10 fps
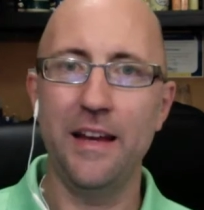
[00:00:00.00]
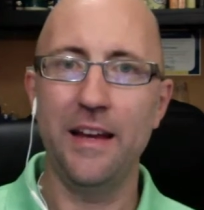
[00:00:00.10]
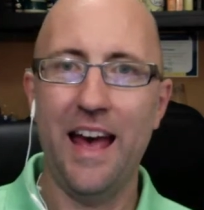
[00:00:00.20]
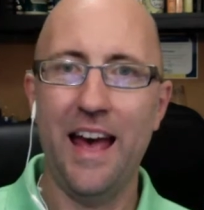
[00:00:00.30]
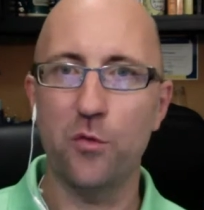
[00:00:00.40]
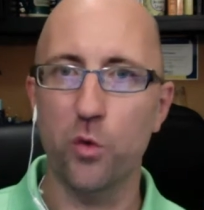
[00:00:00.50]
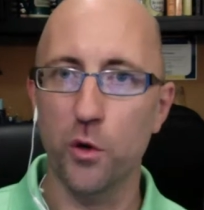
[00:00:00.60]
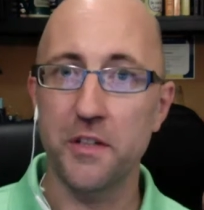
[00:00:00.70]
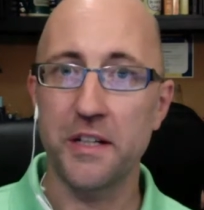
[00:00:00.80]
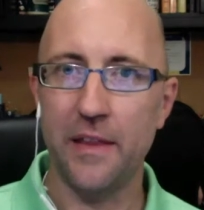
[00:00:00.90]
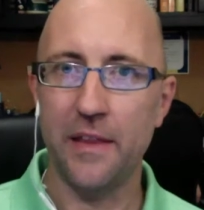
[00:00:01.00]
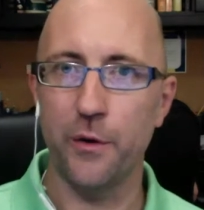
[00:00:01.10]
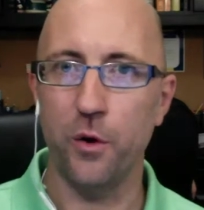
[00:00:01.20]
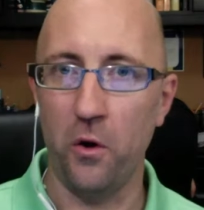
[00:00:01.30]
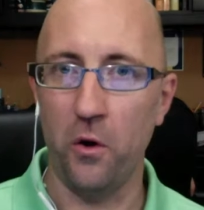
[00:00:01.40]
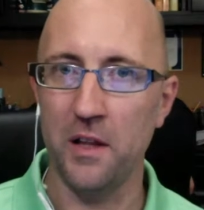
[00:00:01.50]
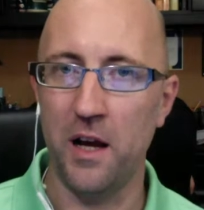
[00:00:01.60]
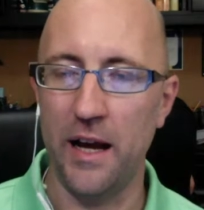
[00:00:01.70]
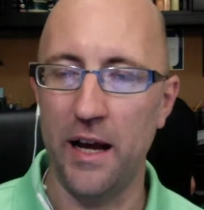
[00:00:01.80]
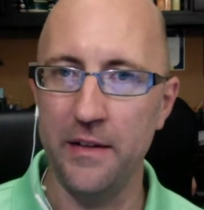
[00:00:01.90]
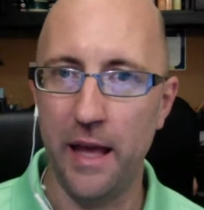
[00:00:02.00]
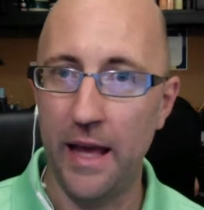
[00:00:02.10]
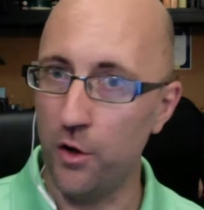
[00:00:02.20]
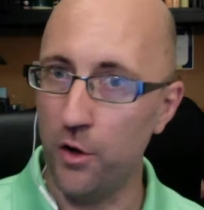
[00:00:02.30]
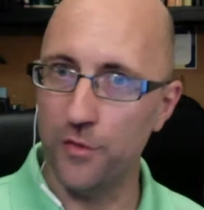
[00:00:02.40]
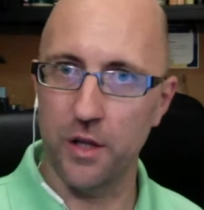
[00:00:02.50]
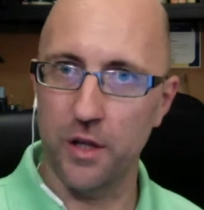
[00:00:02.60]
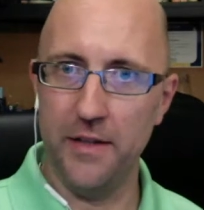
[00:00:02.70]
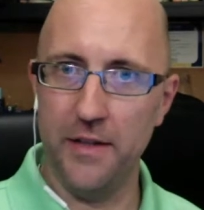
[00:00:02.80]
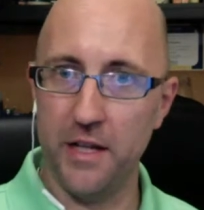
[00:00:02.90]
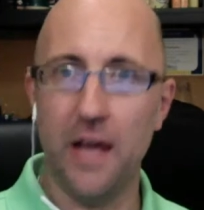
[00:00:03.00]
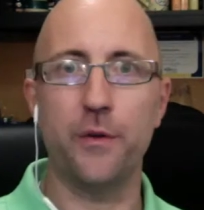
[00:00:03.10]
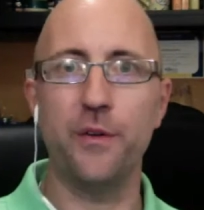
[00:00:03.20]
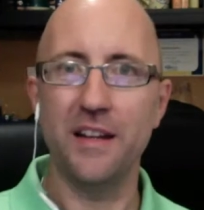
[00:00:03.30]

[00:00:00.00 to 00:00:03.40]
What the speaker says: have worked together online and offline together